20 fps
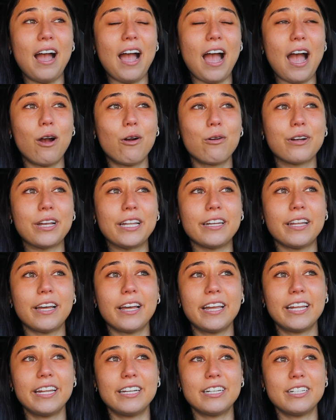how can
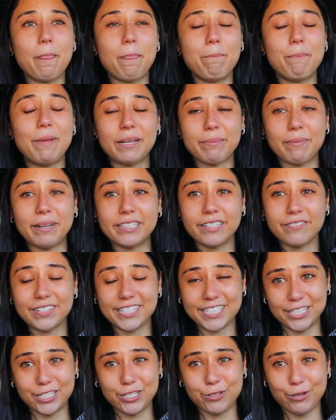I make my
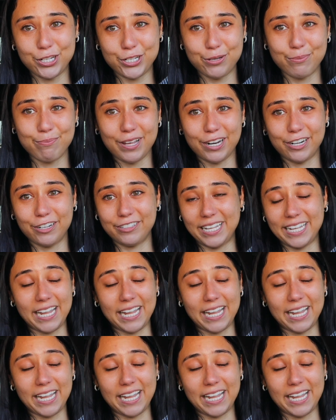living situation better?